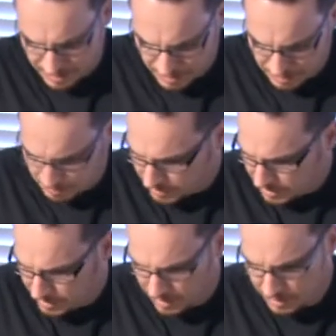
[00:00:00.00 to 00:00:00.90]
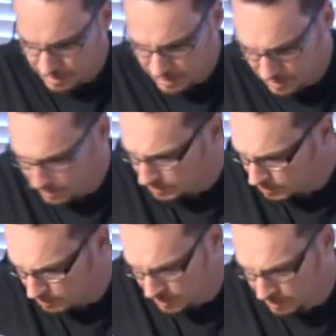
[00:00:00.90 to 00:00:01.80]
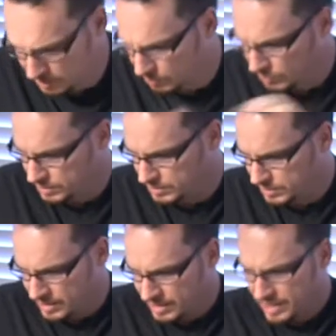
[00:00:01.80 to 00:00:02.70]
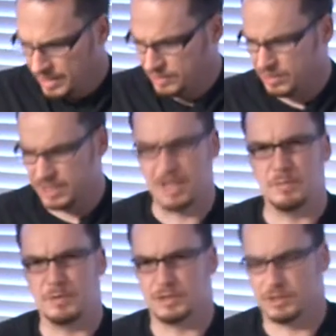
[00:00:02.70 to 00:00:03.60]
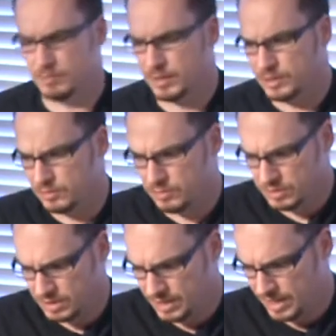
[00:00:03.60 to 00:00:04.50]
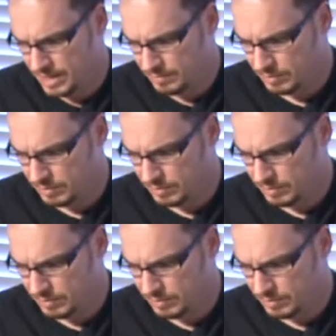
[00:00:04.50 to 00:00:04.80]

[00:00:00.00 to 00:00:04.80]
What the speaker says: This one here, be a little more, and try to keep it as symmetrical as you can,